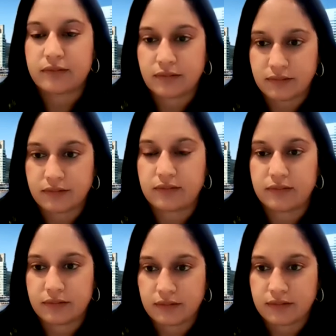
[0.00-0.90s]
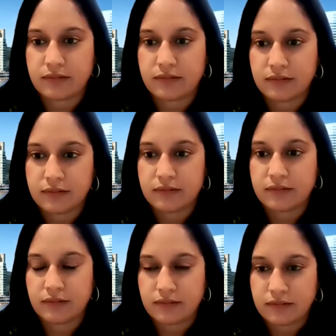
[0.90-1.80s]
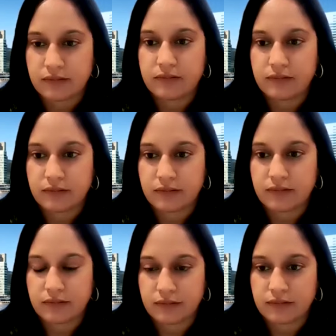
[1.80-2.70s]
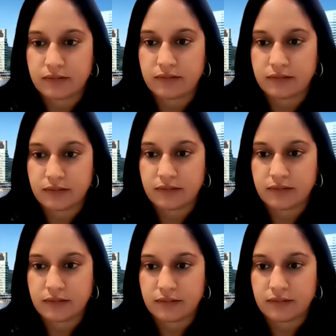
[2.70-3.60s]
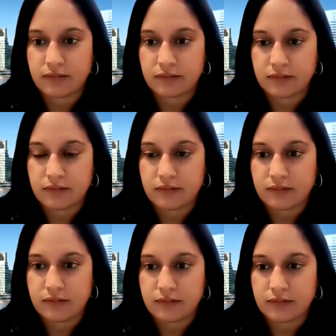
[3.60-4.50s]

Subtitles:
This person isn't speaking.